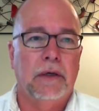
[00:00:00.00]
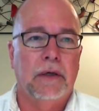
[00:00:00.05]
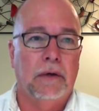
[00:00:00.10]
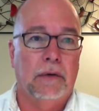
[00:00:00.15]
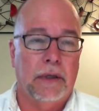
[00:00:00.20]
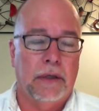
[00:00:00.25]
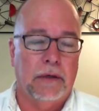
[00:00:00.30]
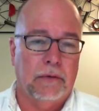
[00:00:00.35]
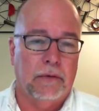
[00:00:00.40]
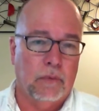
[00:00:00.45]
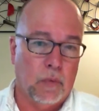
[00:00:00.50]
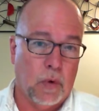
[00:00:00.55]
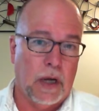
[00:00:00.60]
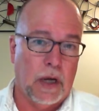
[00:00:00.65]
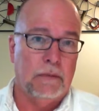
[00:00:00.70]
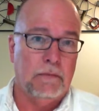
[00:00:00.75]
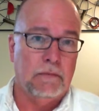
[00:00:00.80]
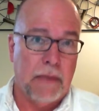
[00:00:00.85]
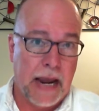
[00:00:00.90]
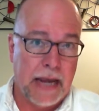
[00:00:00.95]
you know, they're
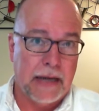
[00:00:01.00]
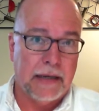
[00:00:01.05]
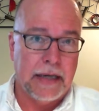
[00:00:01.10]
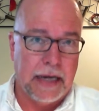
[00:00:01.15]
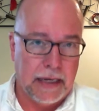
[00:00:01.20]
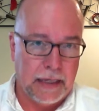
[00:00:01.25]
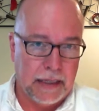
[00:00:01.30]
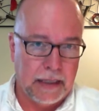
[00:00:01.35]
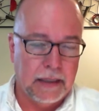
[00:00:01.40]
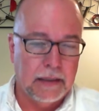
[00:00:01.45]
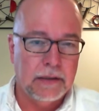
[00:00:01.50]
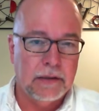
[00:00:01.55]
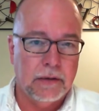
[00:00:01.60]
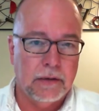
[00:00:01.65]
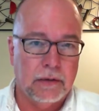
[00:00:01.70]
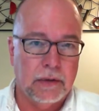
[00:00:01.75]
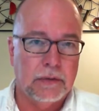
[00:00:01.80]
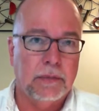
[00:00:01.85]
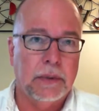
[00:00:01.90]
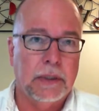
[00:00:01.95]
one mandating
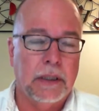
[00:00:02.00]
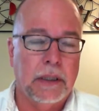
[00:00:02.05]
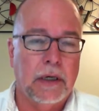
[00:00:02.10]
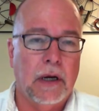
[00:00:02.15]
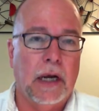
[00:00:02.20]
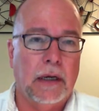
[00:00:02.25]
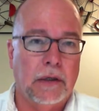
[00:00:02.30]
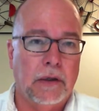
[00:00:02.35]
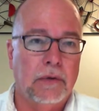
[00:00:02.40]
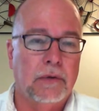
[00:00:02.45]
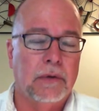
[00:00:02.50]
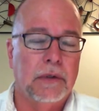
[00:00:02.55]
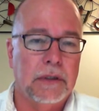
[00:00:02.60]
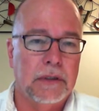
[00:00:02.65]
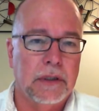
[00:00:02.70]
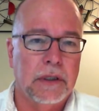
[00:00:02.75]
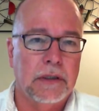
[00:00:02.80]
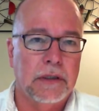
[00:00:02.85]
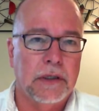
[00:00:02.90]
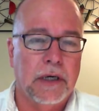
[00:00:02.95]
it, so it's really not your
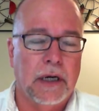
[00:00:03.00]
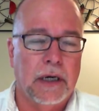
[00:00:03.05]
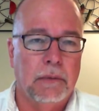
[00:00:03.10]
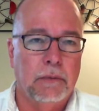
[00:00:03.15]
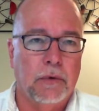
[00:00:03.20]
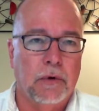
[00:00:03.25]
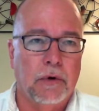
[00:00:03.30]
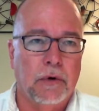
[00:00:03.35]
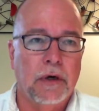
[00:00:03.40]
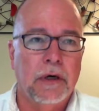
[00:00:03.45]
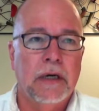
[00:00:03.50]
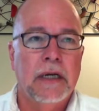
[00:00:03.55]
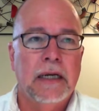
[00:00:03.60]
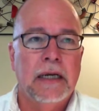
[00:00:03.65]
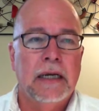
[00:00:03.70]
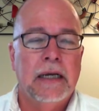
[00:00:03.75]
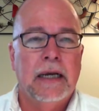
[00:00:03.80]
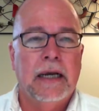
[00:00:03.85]
decision anymore.